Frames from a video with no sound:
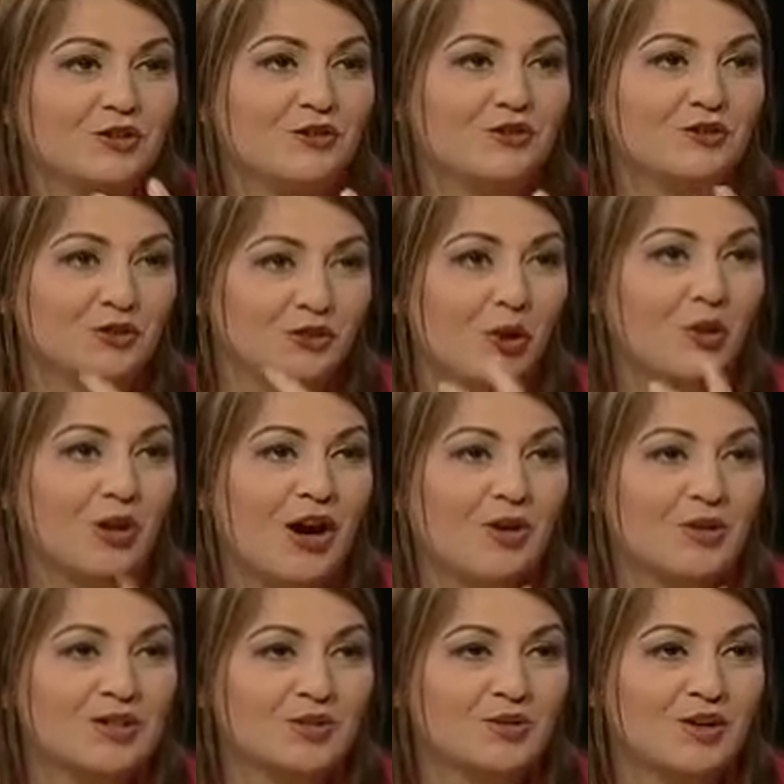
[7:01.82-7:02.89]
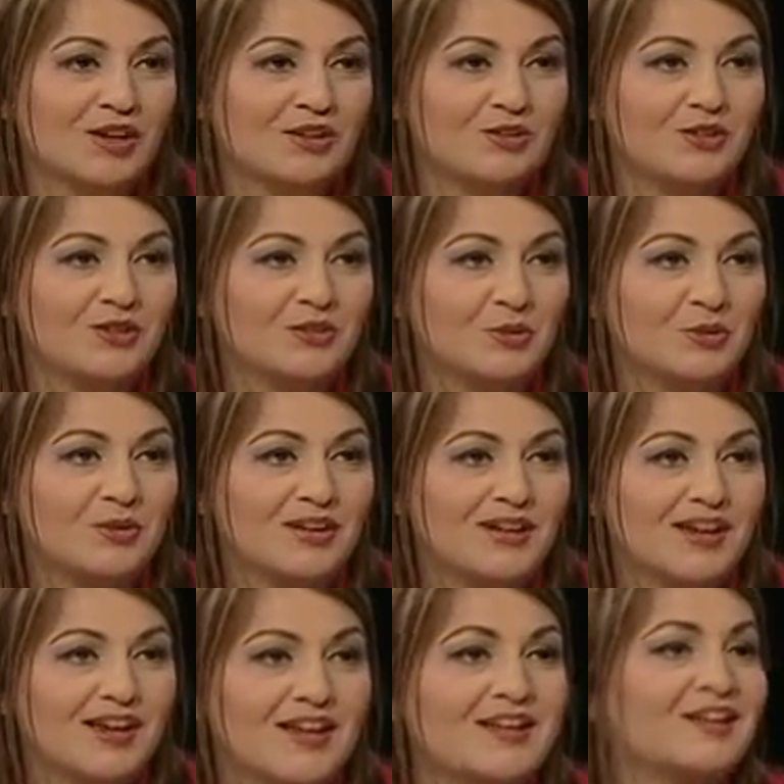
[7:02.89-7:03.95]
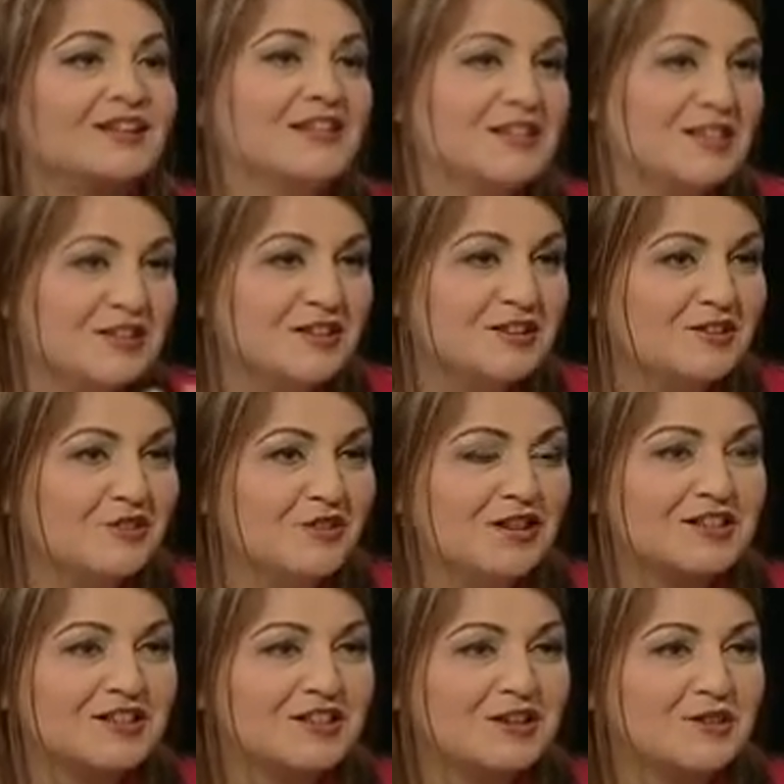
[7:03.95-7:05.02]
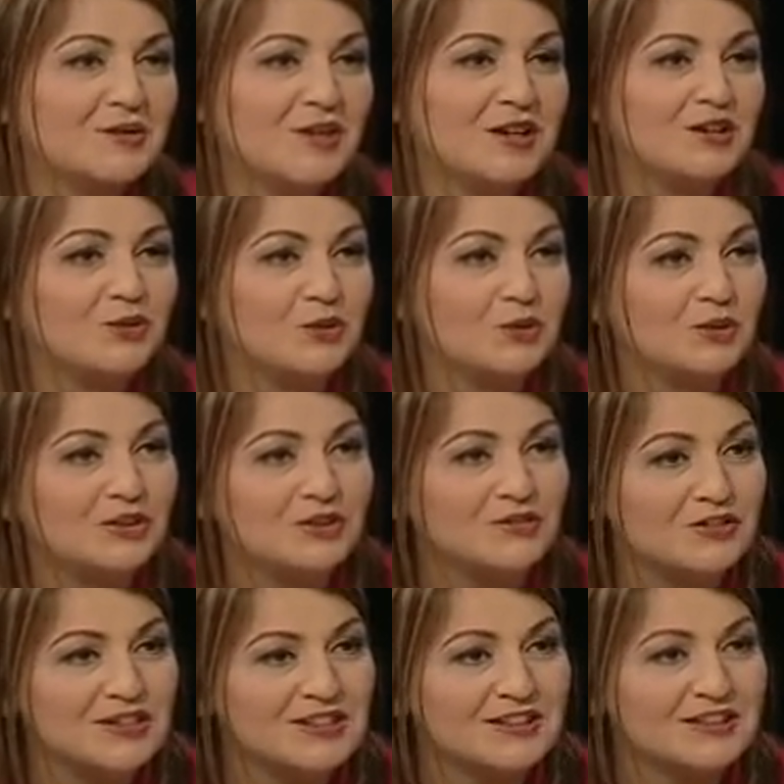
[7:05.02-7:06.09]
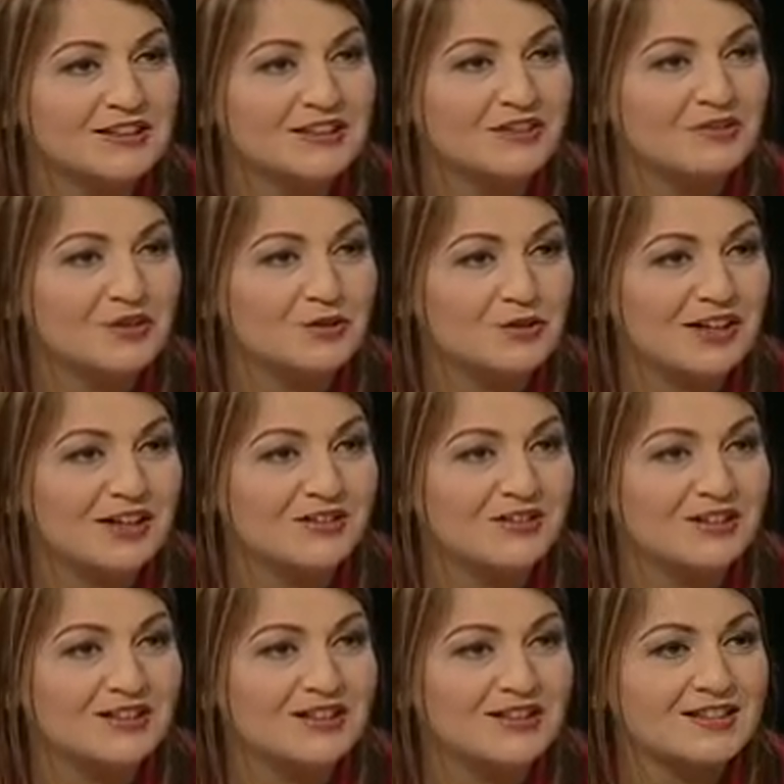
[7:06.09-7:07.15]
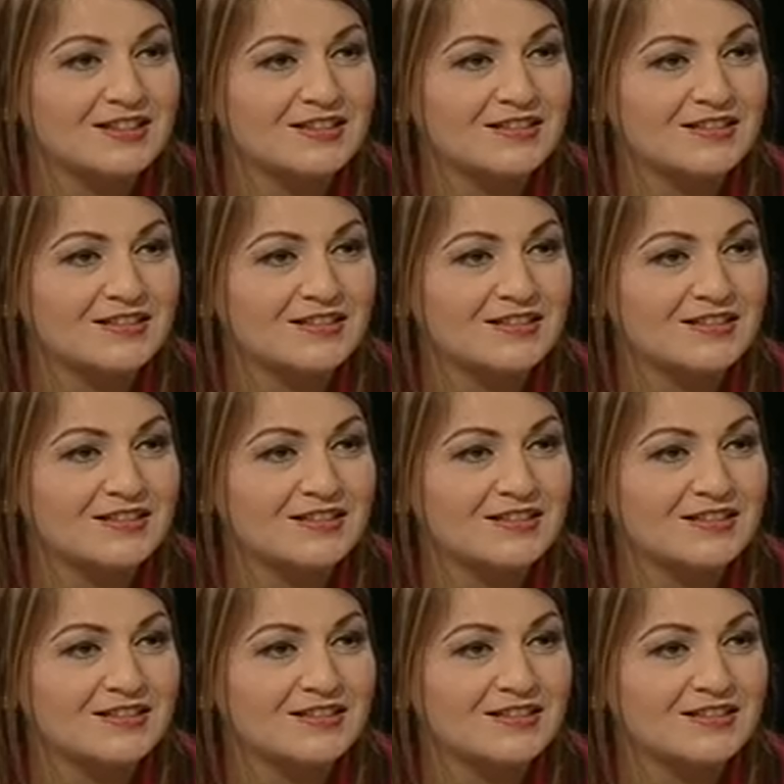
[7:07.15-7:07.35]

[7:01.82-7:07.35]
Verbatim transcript: of know-how as well. You need to be a, a seasoned investor as well to invest in individual equities.